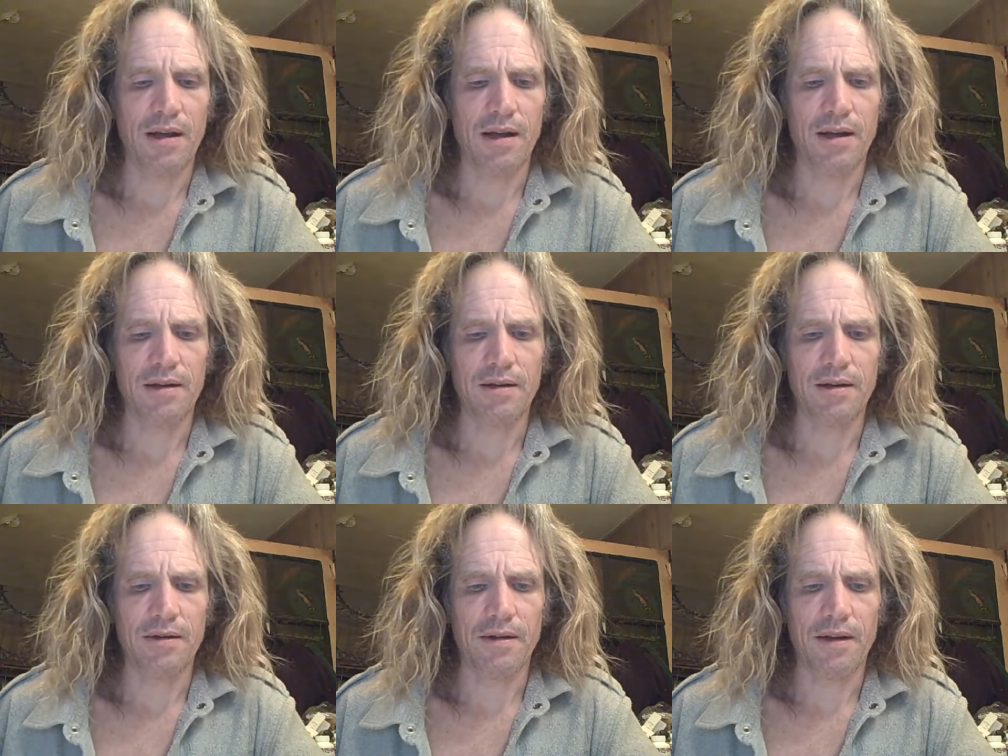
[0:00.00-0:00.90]
And
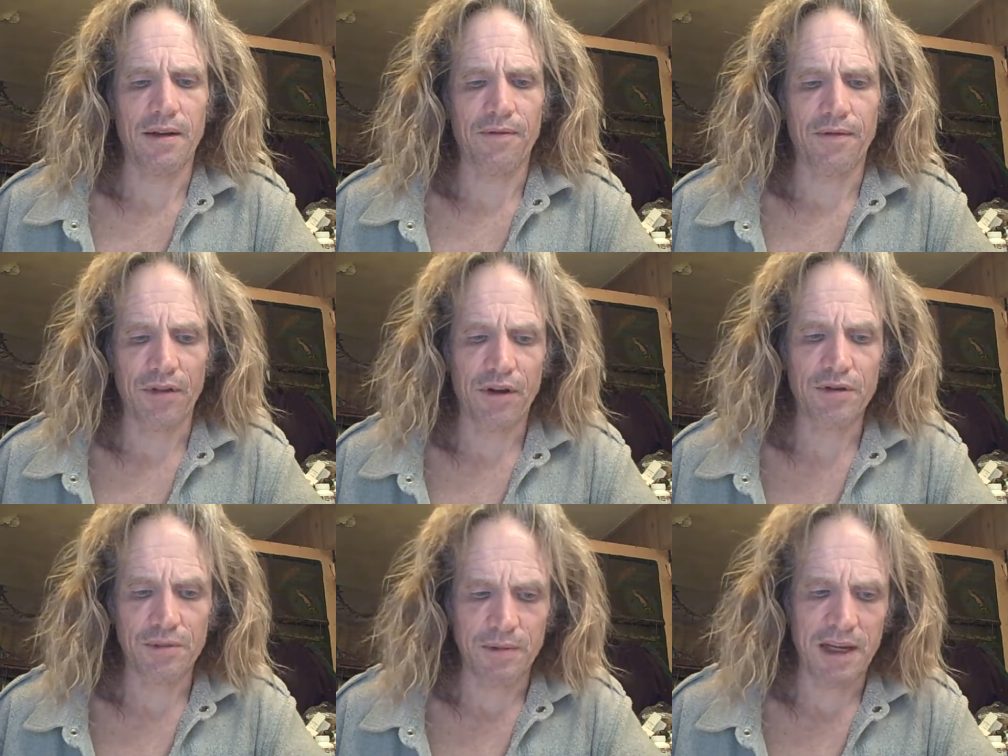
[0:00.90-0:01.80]
for
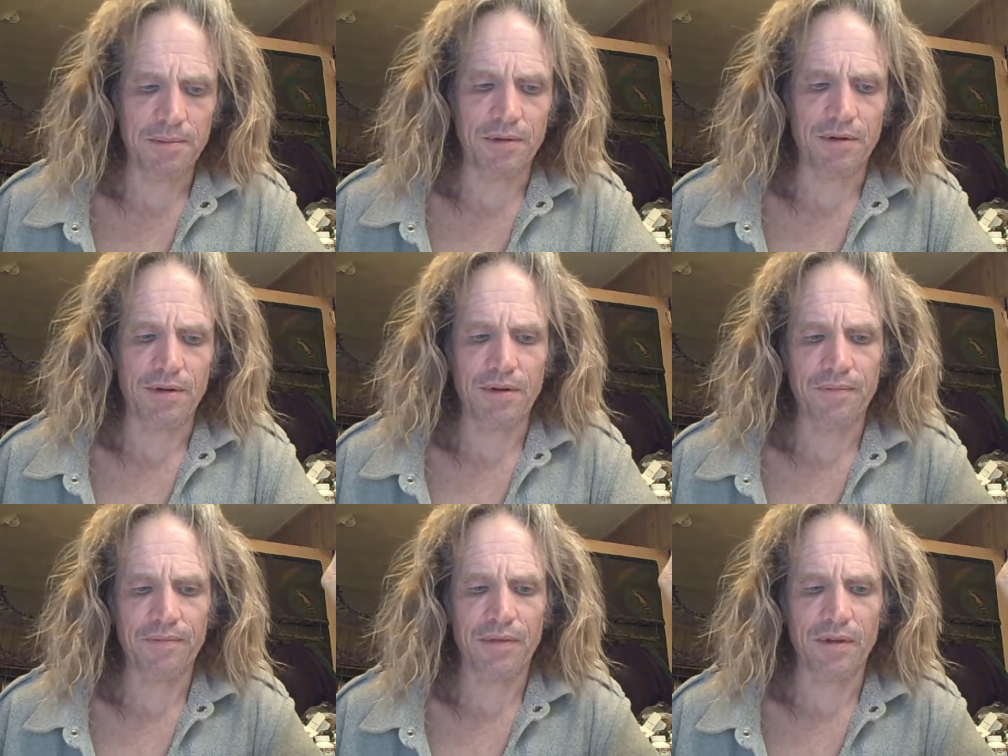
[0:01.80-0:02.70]
those people,
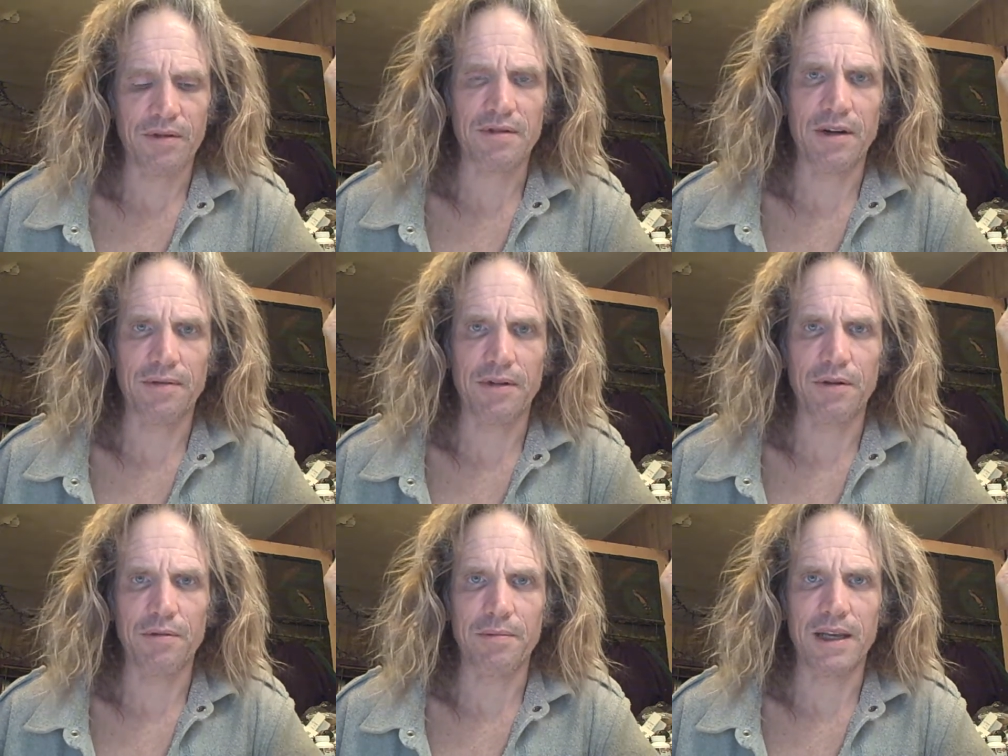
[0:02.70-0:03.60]
the
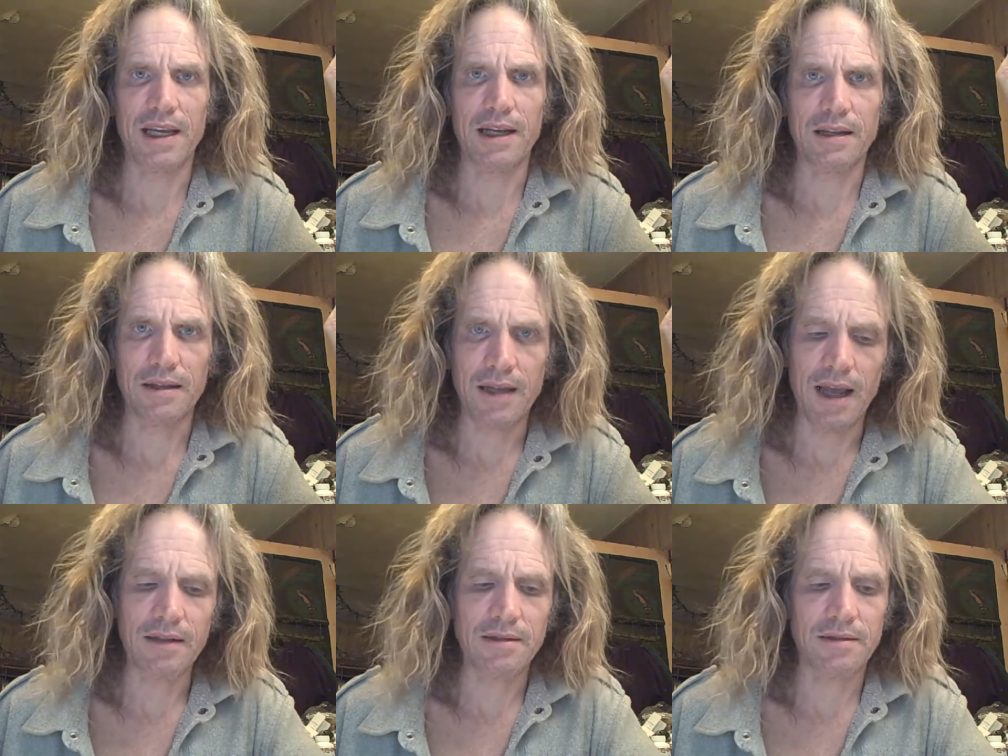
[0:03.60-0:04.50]
suffering will be
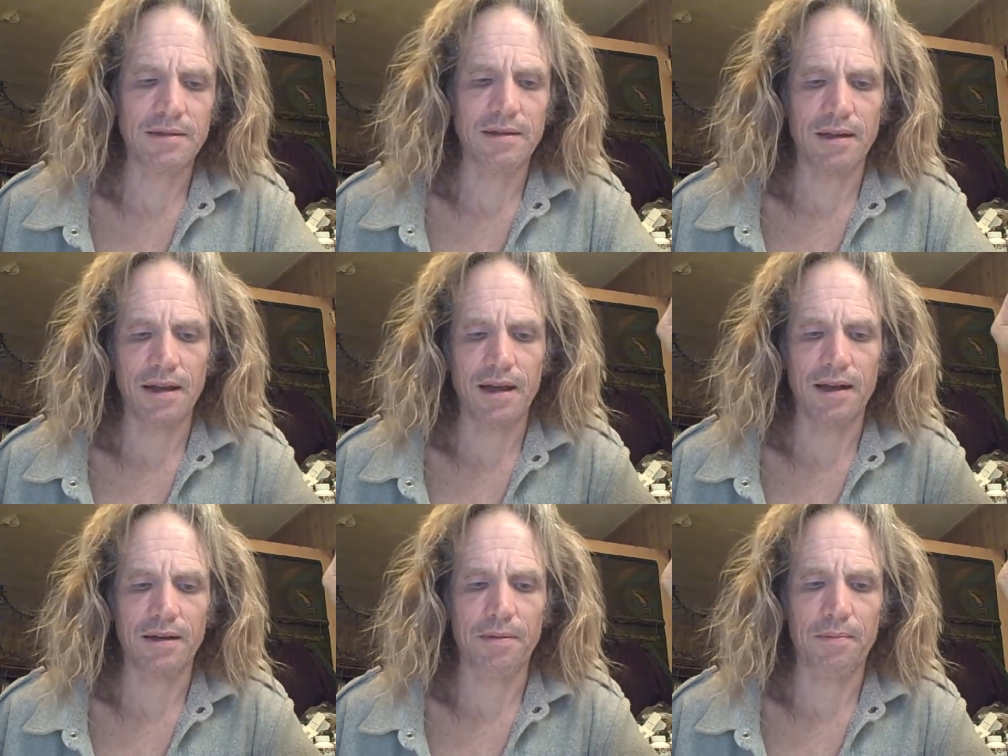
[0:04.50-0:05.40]
intense
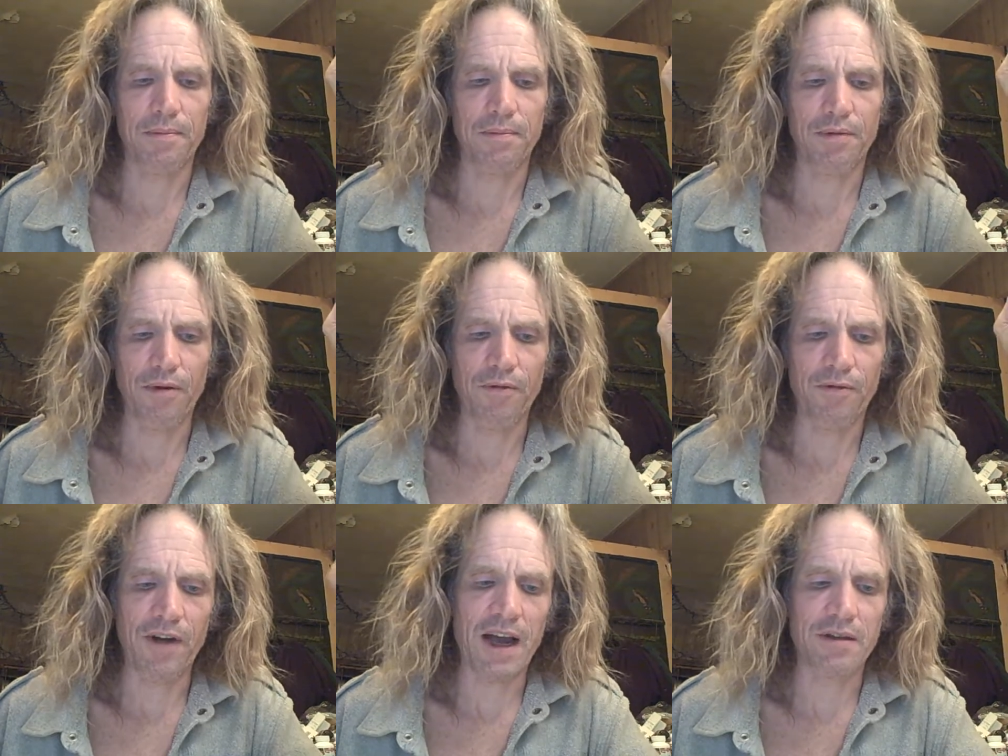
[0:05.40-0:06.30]
and
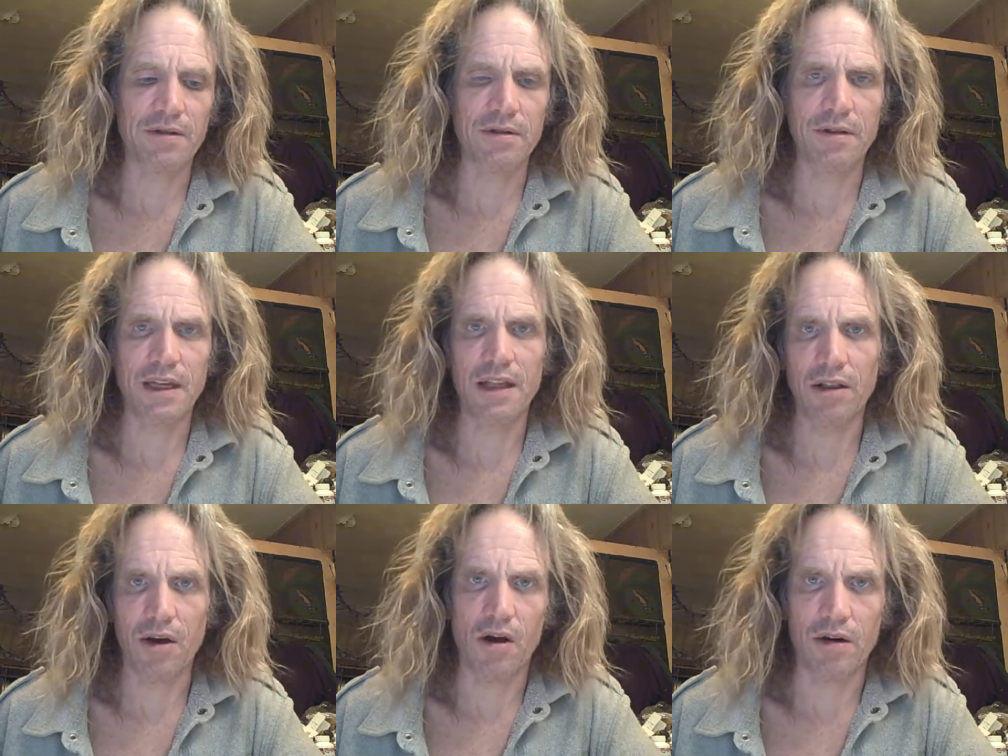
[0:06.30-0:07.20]
profoundly
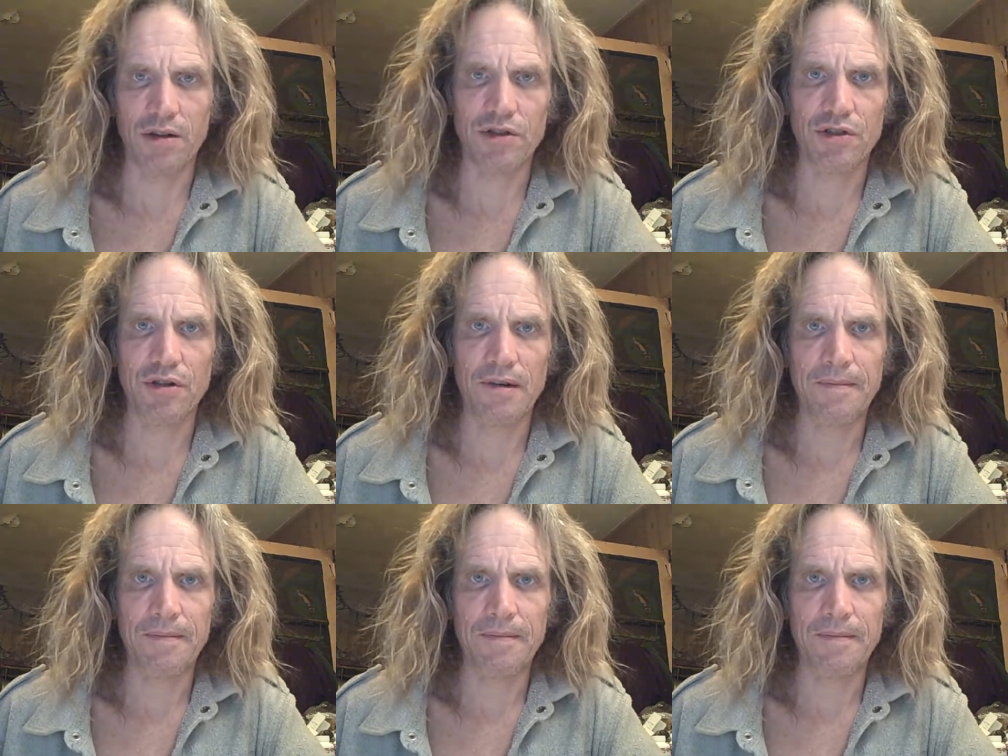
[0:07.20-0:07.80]
large.